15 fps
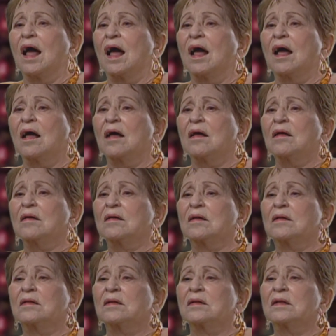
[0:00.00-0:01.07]
Uh,
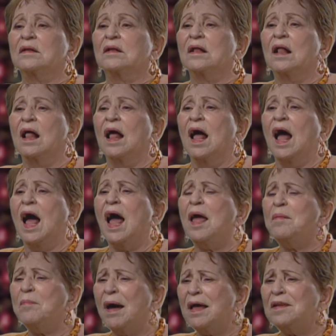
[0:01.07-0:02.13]

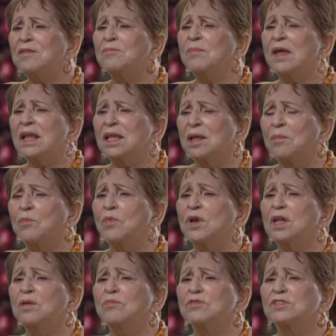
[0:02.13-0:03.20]
I might have met him
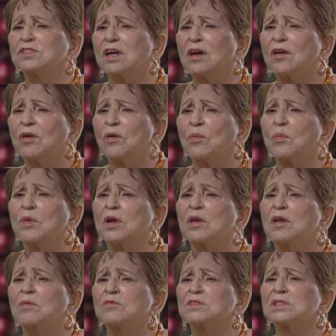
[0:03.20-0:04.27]
when he was younger, when
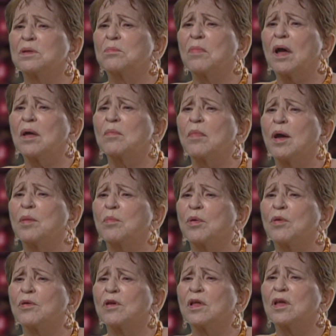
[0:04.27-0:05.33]
he was in Bye Bye
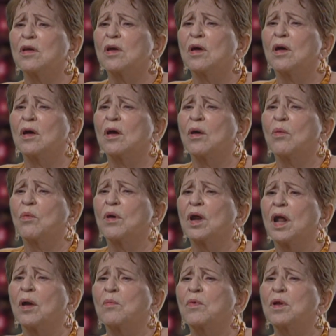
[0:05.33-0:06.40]
Birdie,
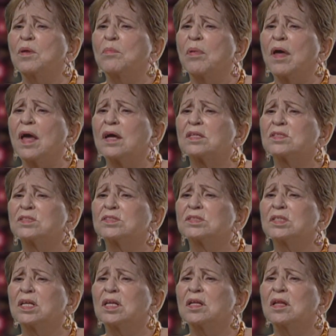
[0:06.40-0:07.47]
when I went back to
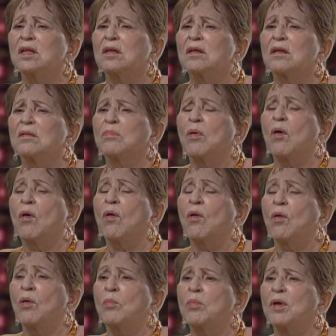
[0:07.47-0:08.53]
see
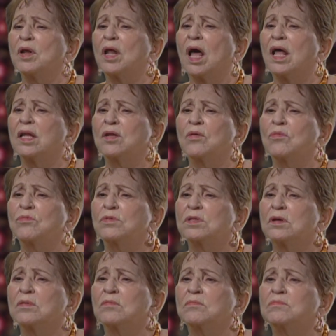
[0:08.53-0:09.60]
Paul, but I don't.
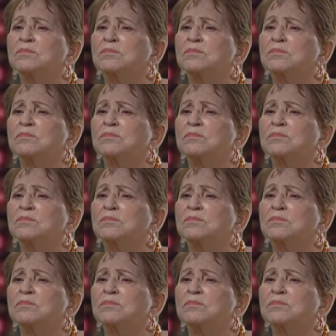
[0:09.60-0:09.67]
Uh,